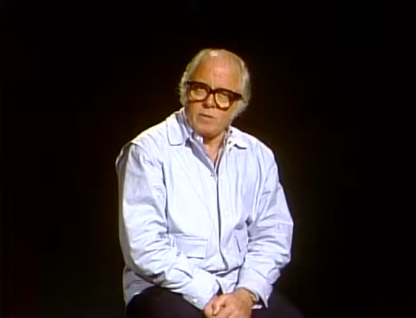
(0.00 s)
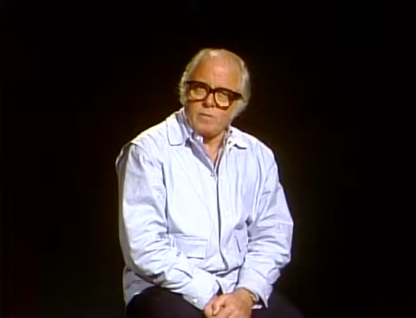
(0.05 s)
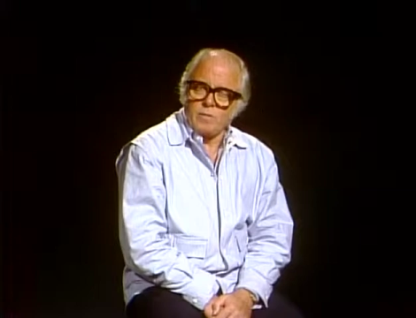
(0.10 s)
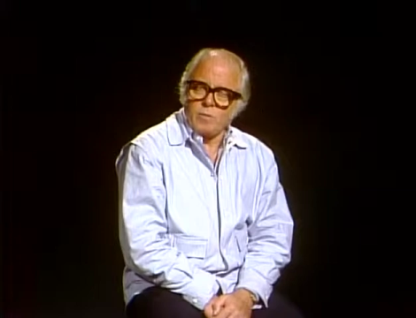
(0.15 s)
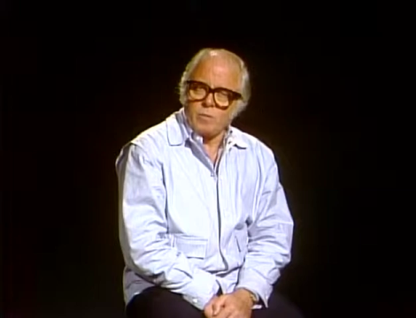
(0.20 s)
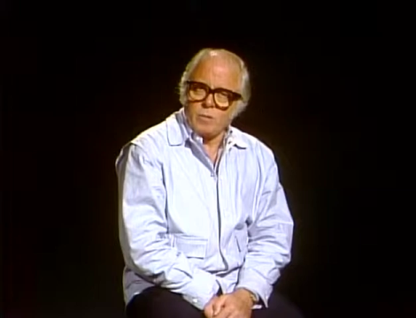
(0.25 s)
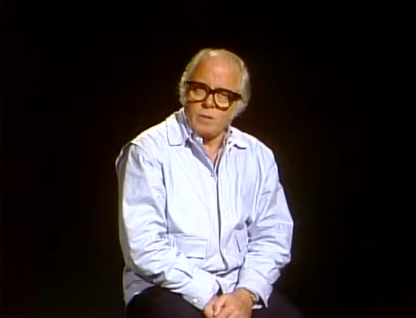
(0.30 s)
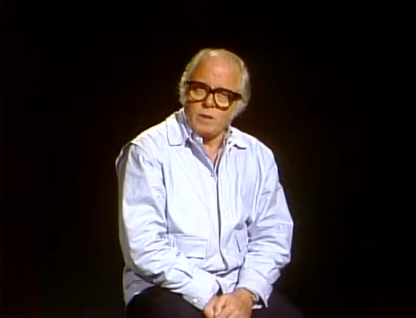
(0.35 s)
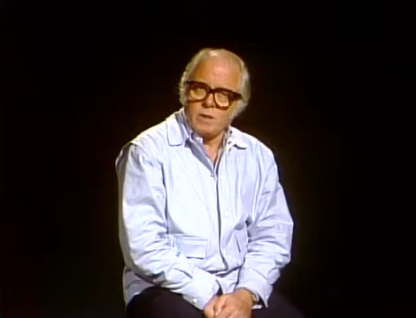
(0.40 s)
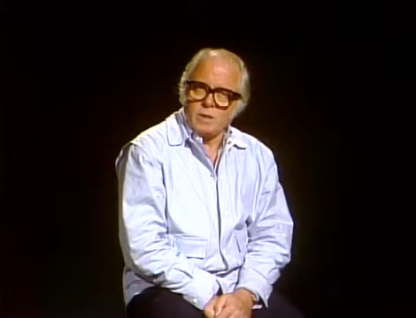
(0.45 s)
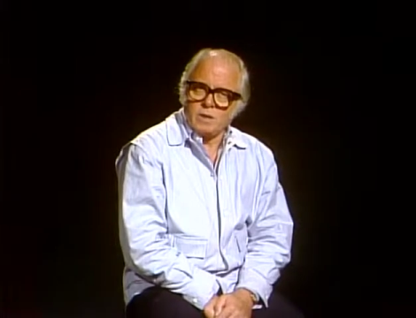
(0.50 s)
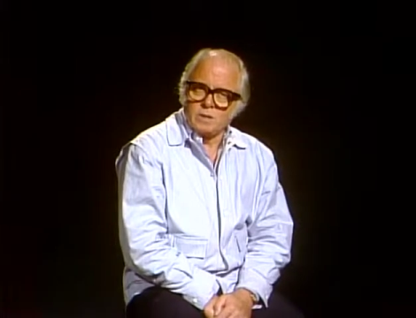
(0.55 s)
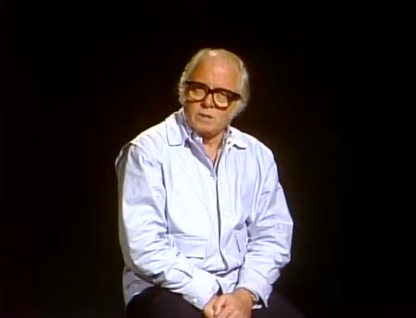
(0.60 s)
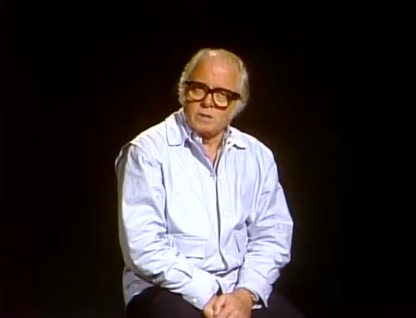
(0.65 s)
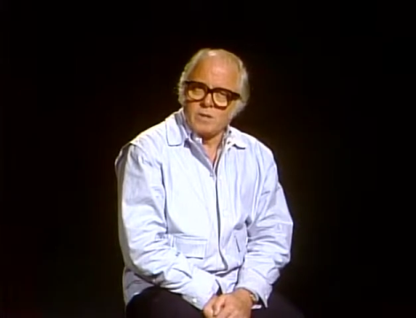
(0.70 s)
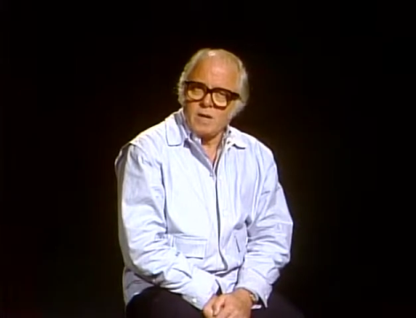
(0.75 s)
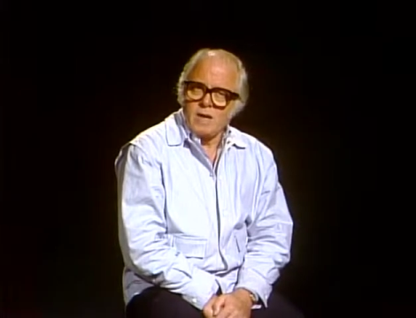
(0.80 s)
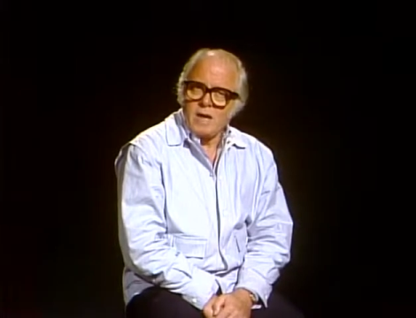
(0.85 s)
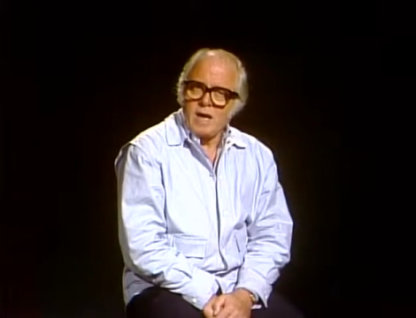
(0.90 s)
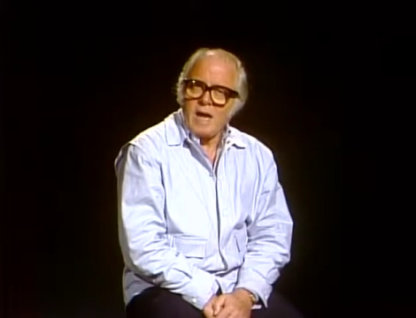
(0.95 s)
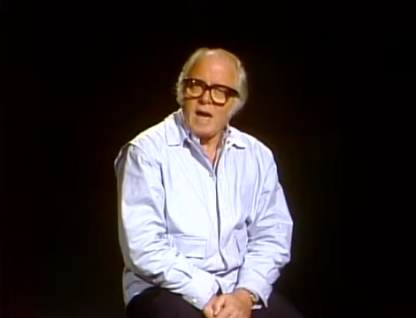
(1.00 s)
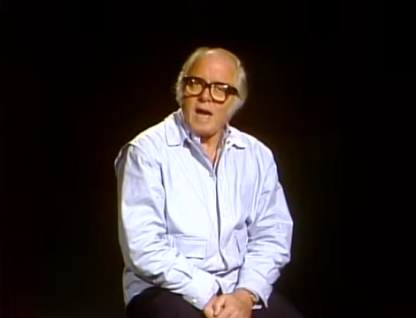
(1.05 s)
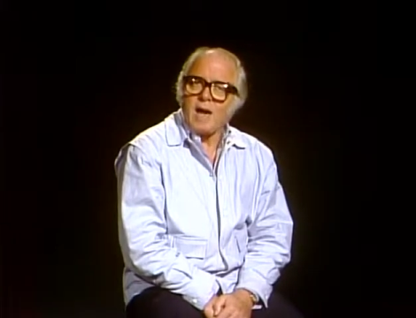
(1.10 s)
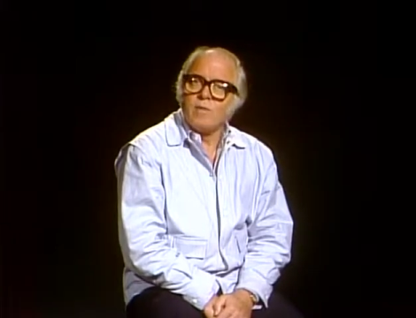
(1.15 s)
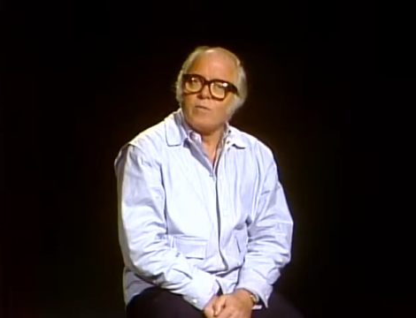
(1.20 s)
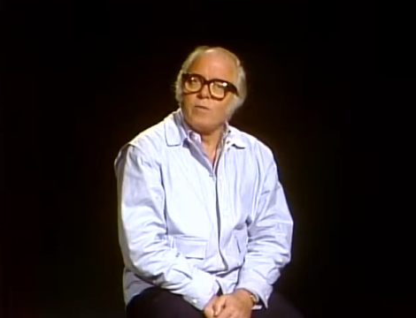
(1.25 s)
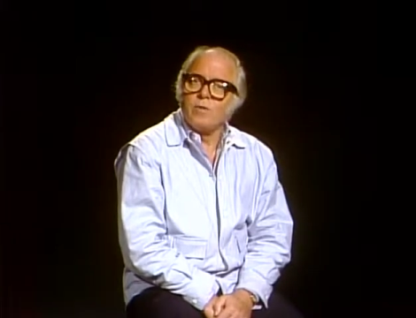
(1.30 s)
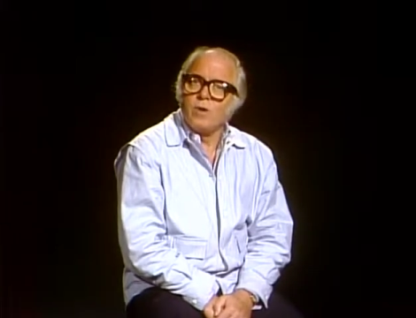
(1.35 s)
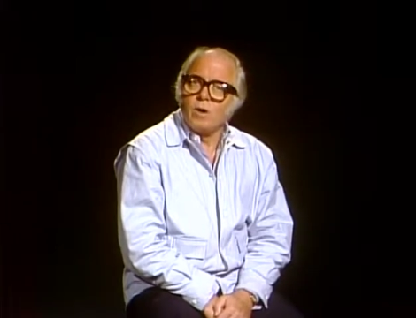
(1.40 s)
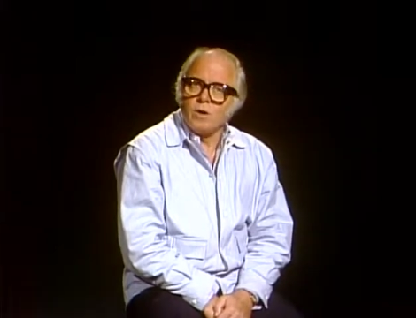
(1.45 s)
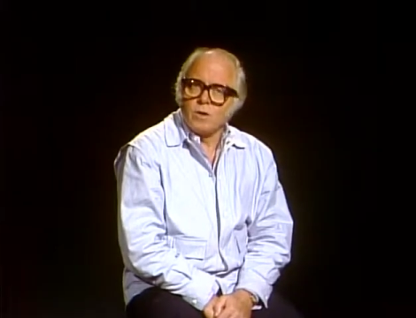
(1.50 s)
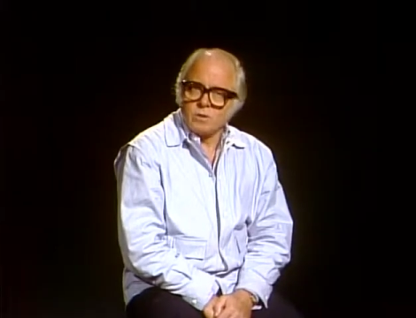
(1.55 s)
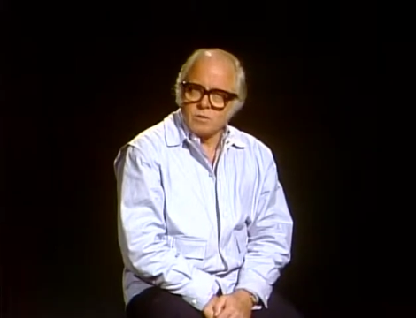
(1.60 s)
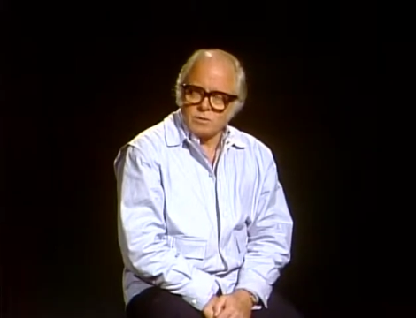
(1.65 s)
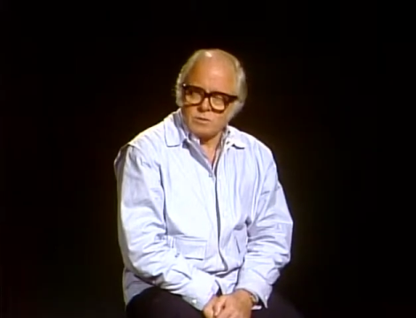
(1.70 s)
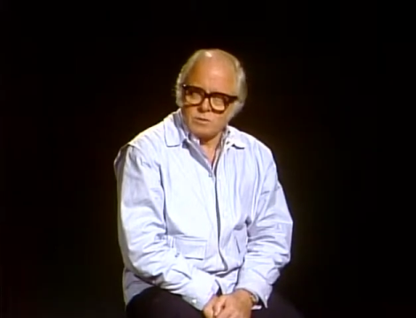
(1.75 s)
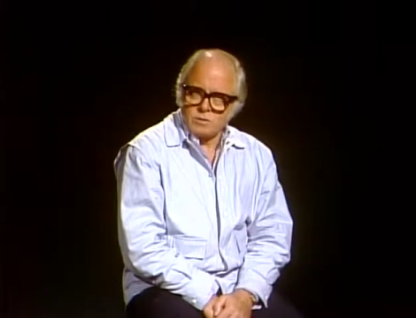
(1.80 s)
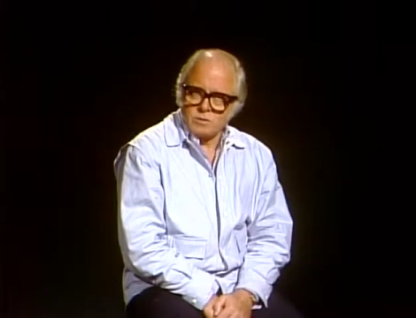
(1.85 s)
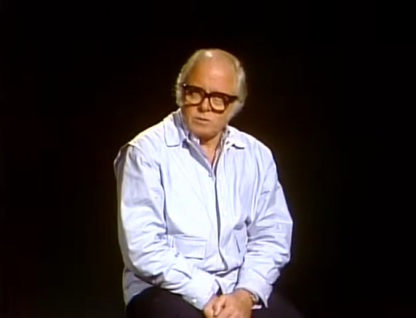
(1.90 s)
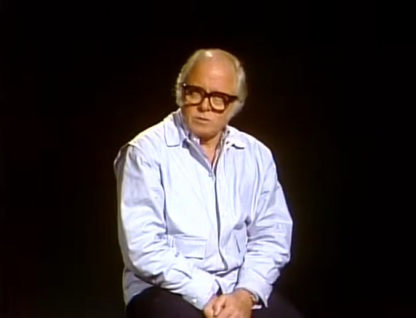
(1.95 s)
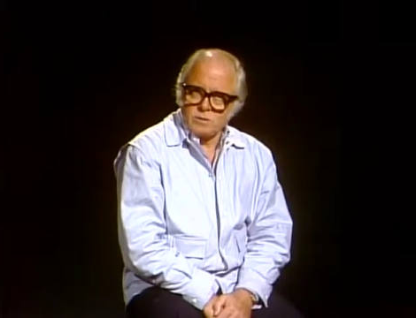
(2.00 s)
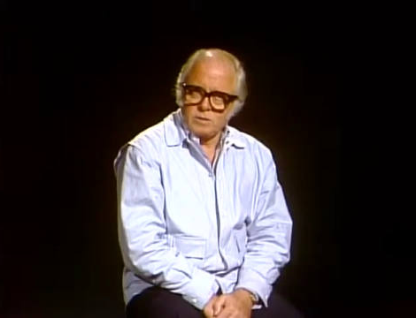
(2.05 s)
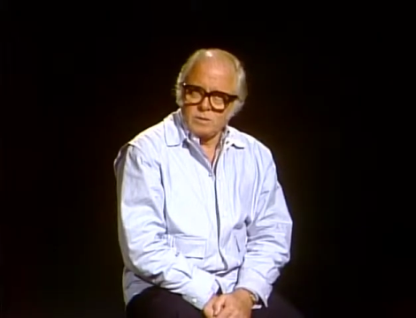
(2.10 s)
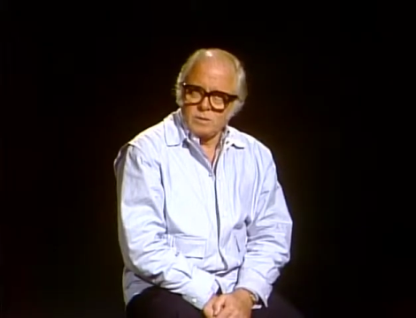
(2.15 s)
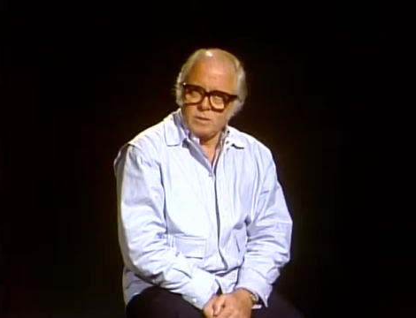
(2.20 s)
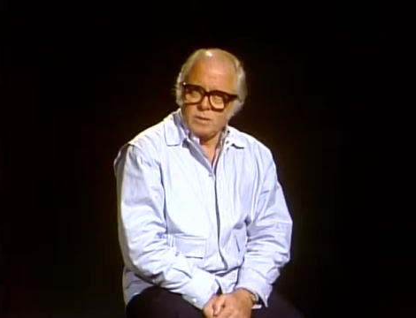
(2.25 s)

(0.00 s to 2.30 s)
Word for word: of the world's have nots.